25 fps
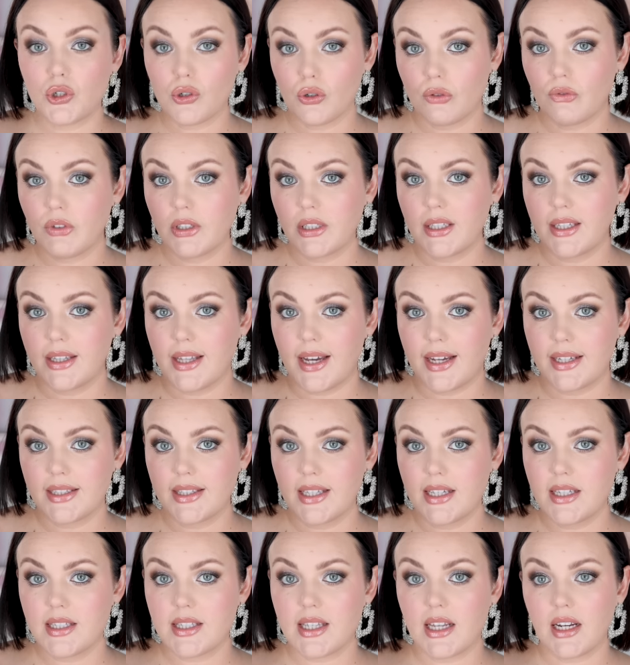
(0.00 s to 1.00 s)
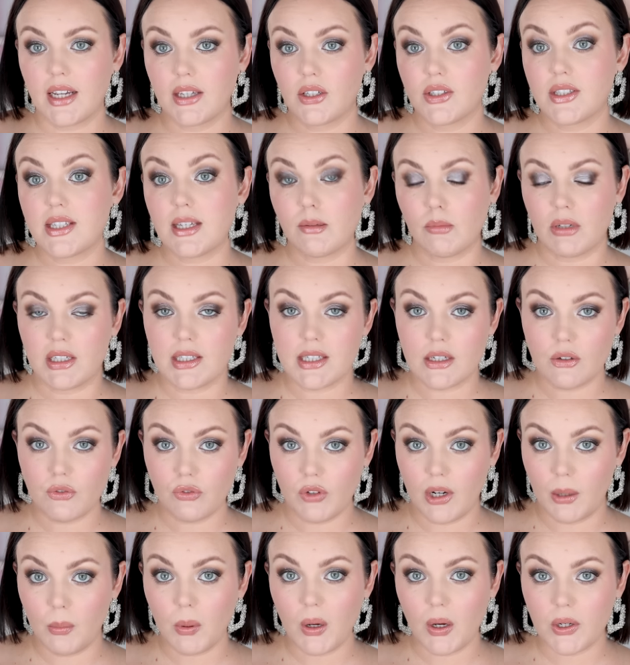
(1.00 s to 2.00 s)
do really like this and I could see myself
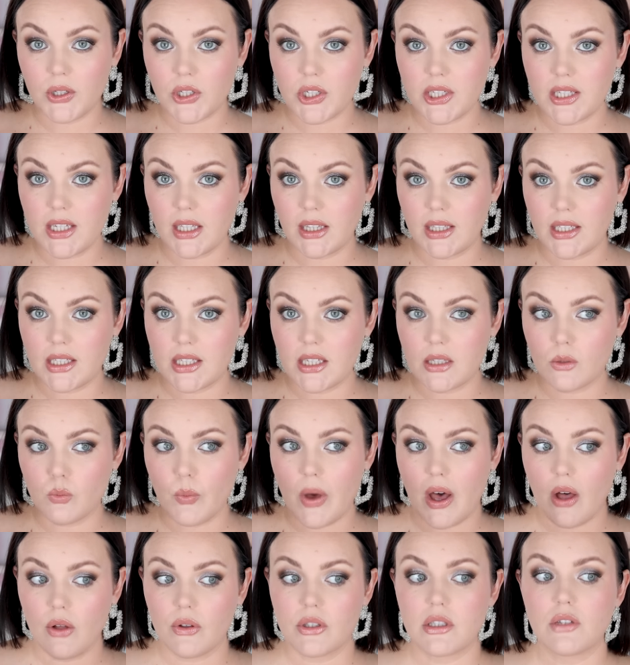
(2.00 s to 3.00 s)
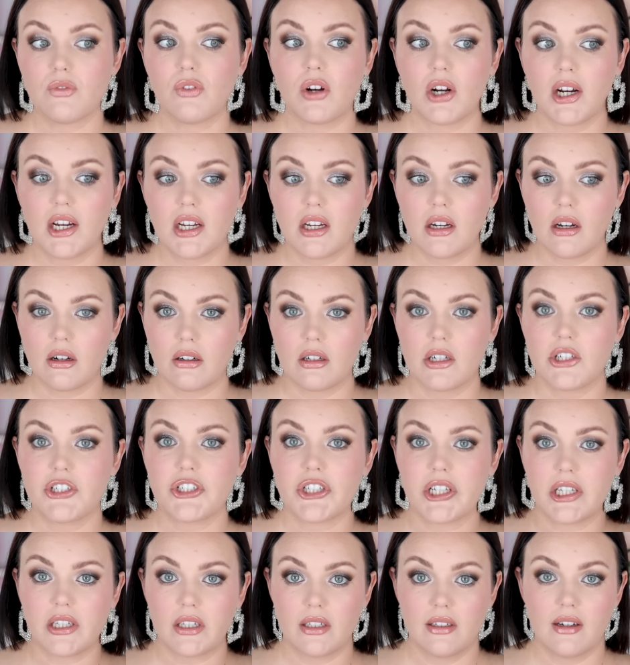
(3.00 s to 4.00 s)
repurchasing this as well. It's very
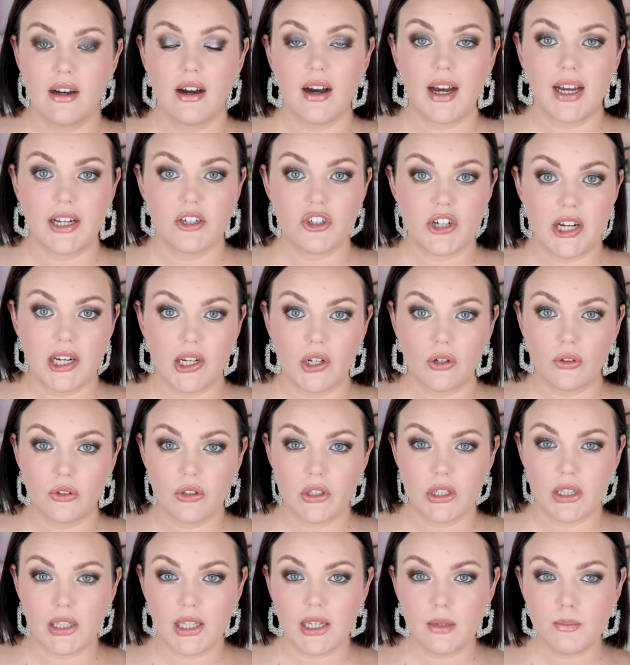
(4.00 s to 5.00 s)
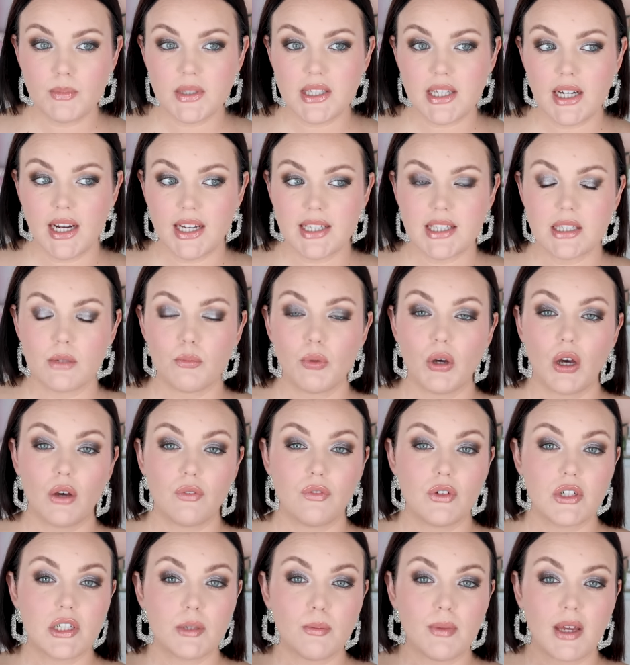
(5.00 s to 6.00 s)
nourishing and hydrating on the lips. It has the
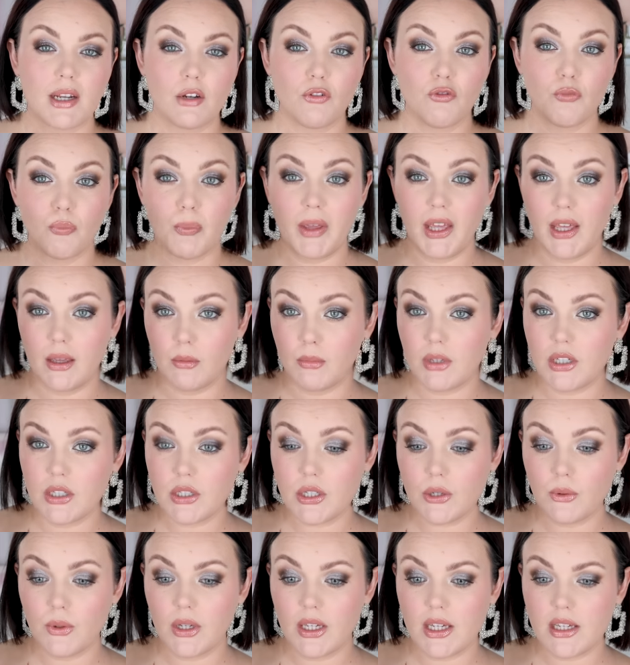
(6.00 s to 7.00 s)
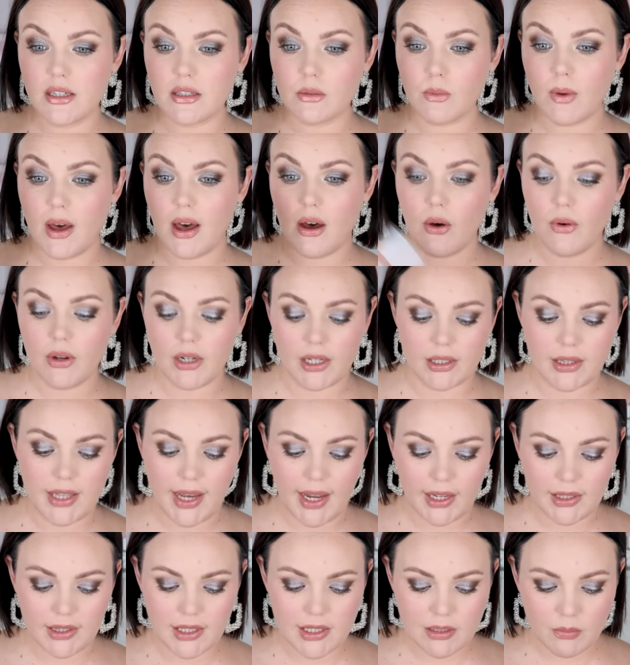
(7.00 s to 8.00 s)
perfect amount of pigment to it as well. And I
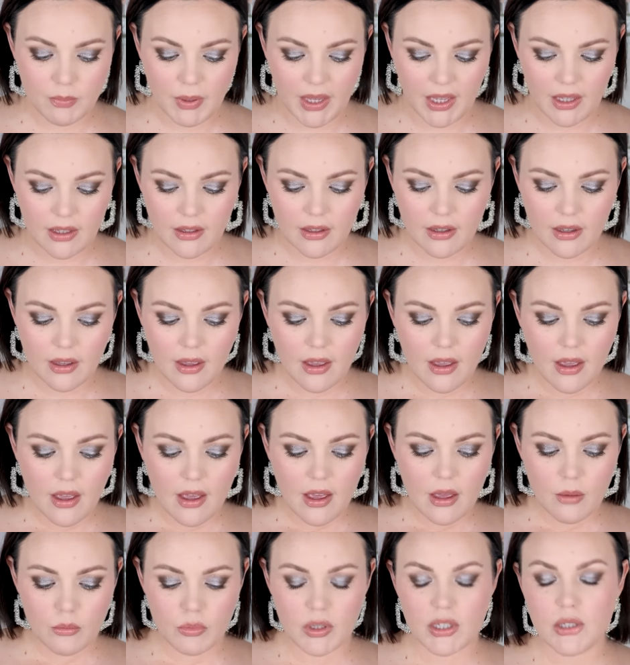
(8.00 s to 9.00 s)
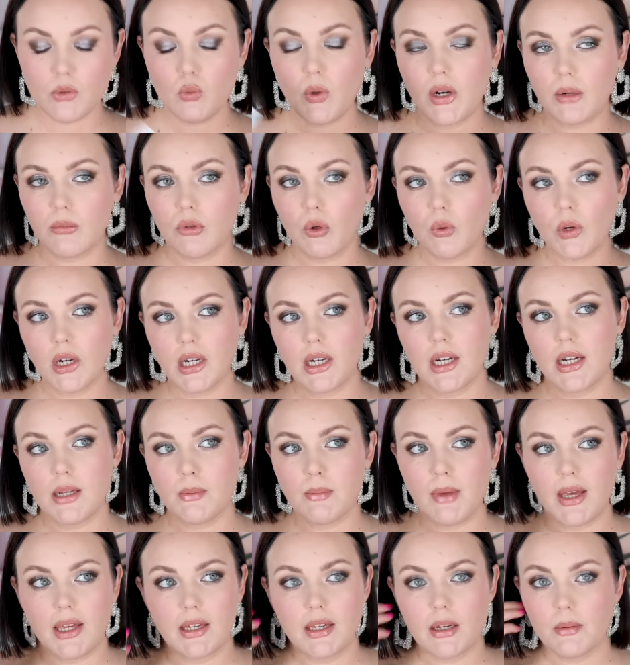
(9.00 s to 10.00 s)
like this pink because when I'm not wearing any
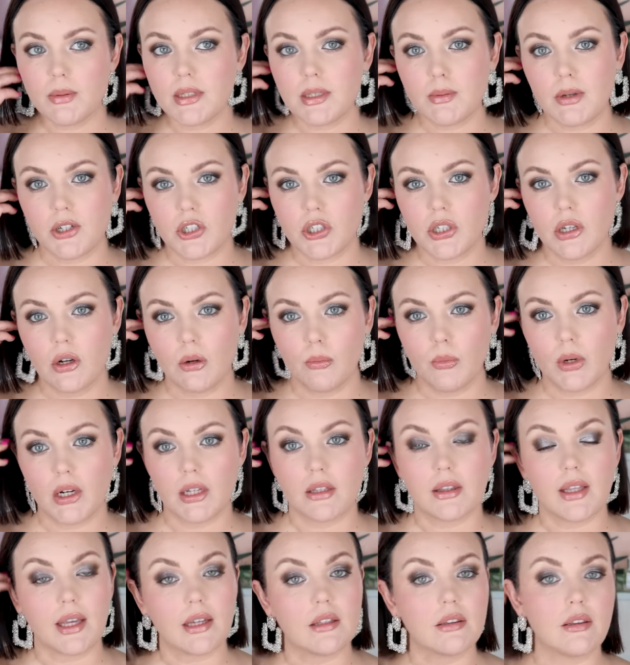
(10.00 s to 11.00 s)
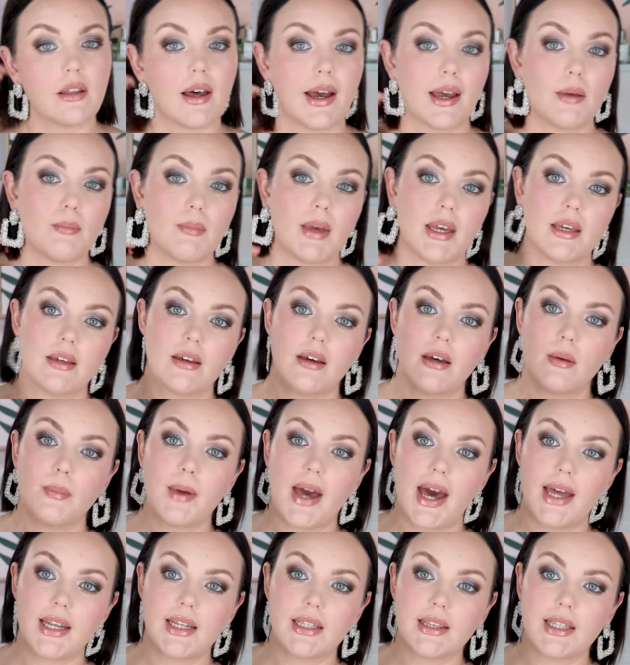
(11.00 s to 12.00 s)
makeup, especially when I'm wearing like light makeup,
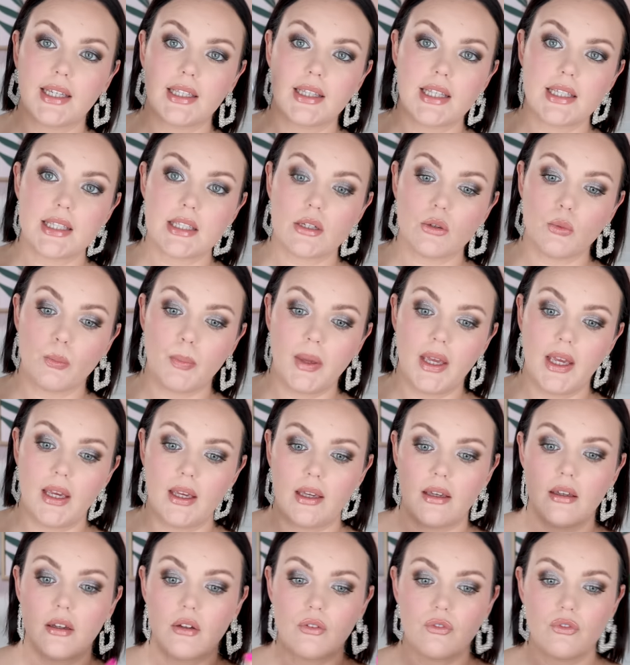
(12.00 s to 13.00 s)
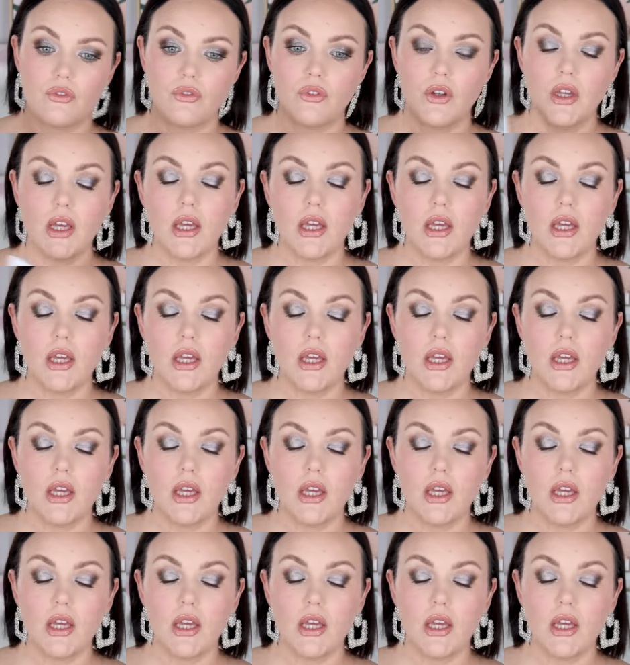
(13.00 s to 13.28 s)
adding like this little pink of